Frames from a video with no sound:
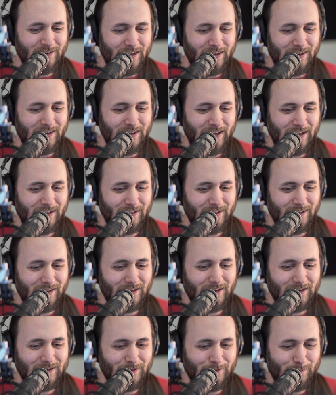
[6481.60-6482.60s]
and they
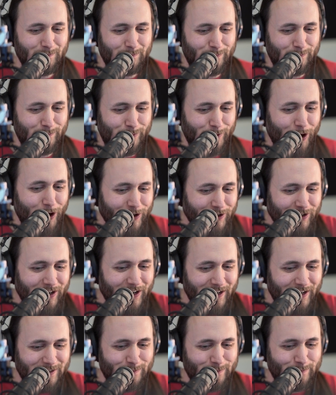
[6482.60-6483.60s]

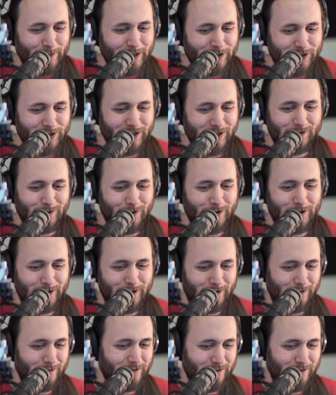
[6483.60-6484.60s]
broadcast pictures
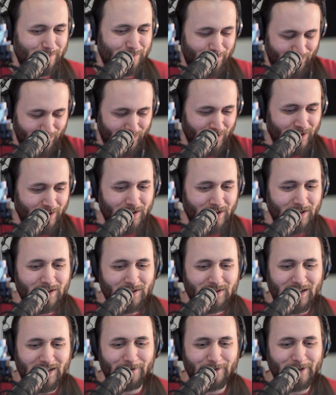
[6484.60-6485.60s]
or
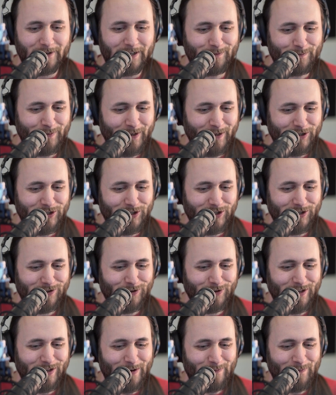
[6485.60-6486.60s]
televised
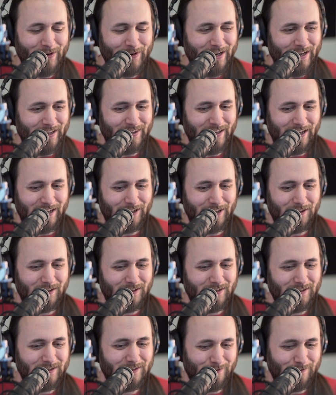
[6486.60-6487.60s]
pictures to them. And they,
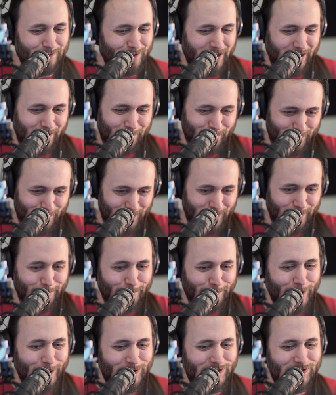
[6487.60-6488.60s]
like, when they
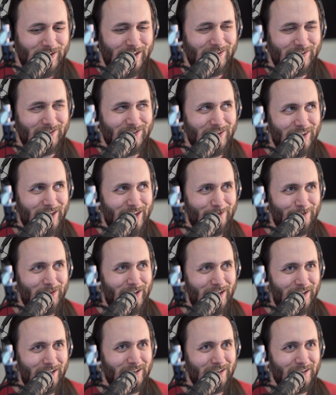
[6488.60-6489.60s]
first tested them,
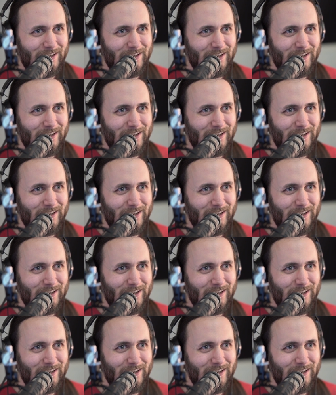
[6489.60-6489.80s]
they